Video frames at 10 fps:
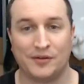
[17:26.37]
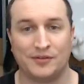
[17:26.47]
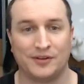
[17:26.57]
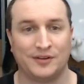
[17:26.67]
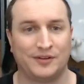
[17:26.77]

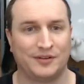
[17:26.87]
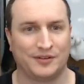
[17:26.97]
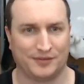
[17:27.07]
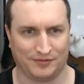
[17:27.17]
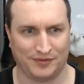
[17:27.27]
It's
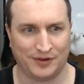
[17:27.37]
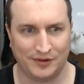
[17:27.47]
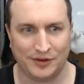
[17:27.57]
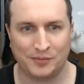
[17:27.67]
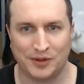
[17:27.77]
a
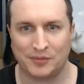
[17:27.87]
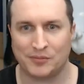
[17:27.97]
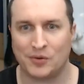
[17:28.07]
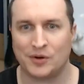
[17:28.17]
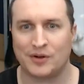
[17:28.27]
little bit
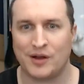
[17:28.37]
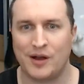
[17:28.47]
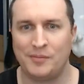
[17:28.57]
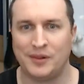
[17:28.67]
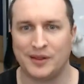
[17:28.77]
more
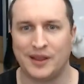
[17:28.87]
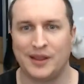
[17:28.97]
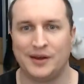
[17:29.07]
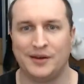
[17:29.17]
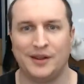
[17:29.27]

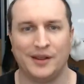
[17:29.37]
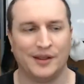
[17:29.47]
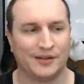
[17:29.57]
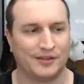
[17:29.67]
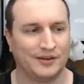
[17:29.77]
complicated
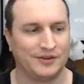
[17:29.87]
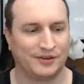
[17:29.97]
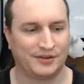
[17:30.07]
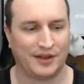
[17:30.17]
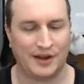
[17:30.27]
than just
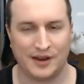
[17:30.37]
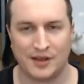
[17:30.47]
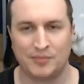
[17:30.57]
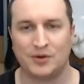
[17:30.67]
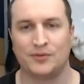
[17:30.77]
lighting up
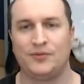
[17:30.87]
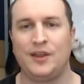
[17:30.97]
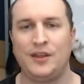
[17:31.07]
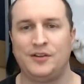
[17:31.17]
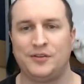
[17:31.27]
your
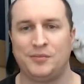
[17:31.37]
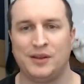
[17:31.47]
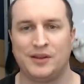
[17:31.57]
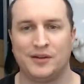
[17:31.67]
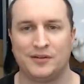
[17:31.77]
face because